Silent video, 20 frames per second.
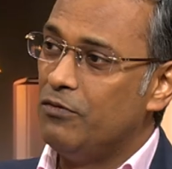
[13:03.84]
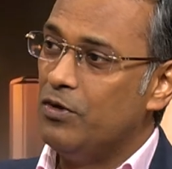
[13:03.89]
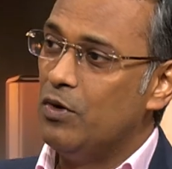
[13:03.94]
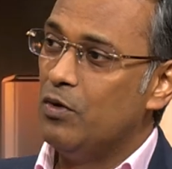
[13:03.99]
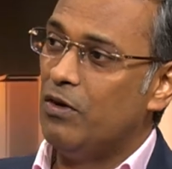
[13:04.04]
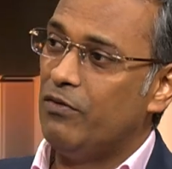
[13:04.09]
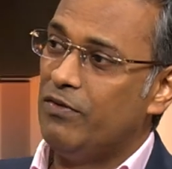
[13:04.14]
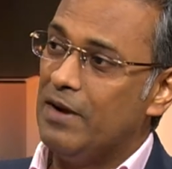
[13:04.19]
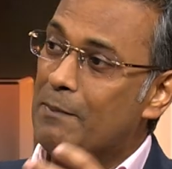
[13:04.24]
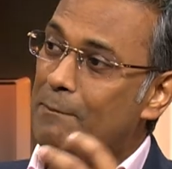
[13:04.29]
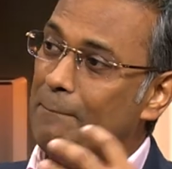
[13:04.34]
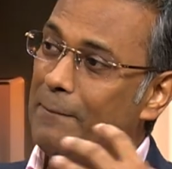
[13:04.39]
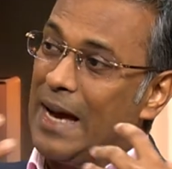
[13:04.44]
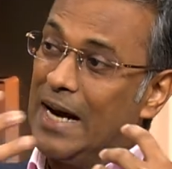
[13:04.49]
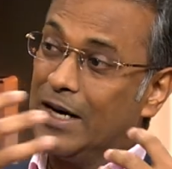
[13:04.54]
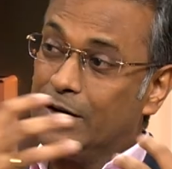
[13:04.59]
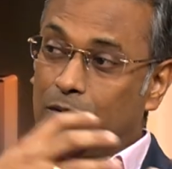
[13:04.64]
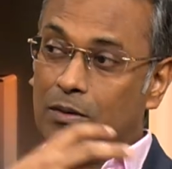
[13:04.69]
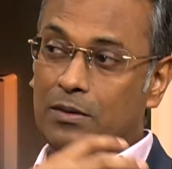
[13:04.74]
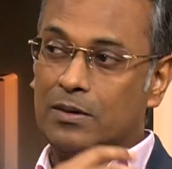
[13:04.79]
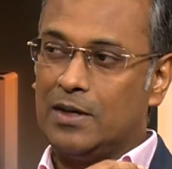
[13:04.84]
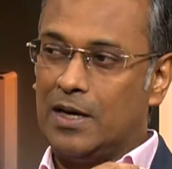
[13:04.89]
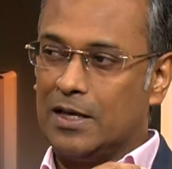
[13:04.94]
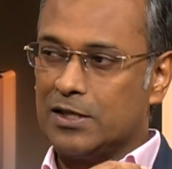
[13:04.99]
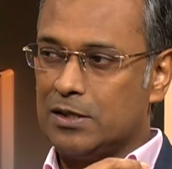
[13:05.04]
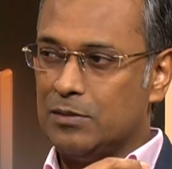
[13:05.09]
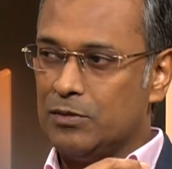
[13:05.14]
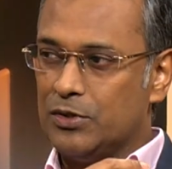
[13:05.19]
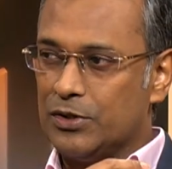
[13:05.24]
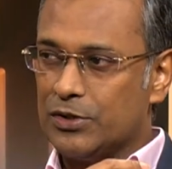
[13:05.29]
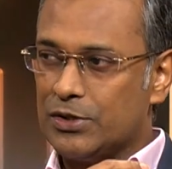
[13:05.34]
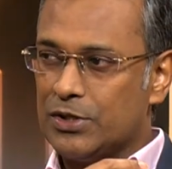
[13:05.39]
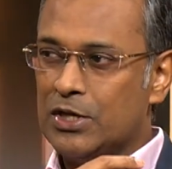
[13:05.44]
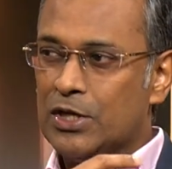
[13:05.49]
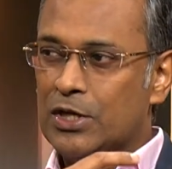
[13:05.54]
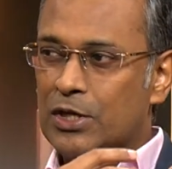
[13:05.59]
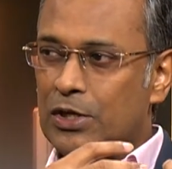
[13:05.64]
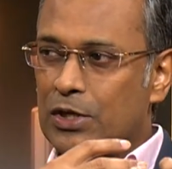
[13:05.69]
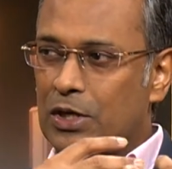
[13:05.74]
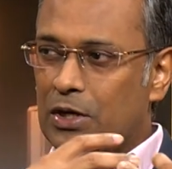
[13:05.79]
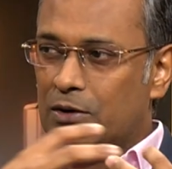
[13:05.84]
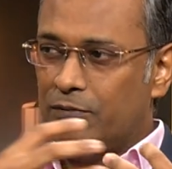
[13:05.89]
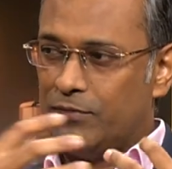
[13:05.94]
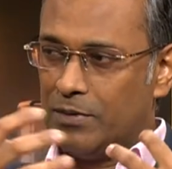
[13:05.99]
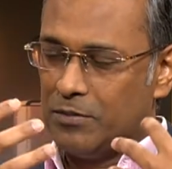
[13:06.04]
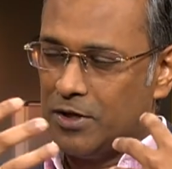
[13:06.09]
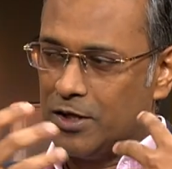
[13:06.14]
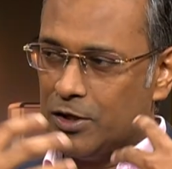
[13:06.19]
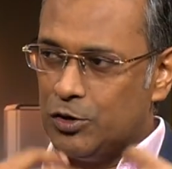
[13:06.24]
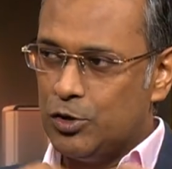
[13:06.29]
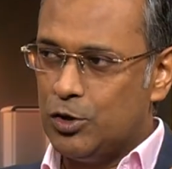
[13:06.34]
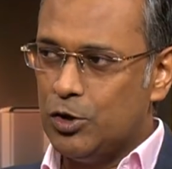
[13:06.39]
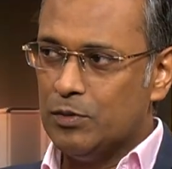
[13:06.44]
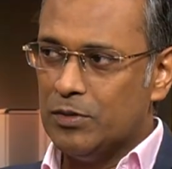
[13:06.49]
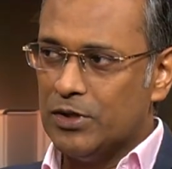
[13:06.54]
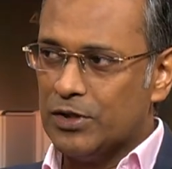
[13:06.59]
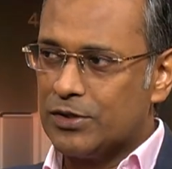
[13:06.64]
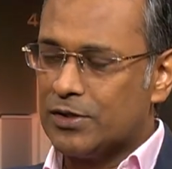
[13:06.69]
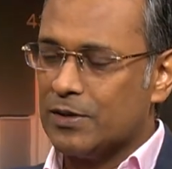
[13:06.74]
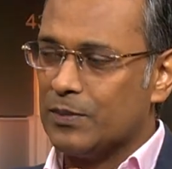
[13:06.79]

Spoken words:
of view of impact on customers, from the consumers.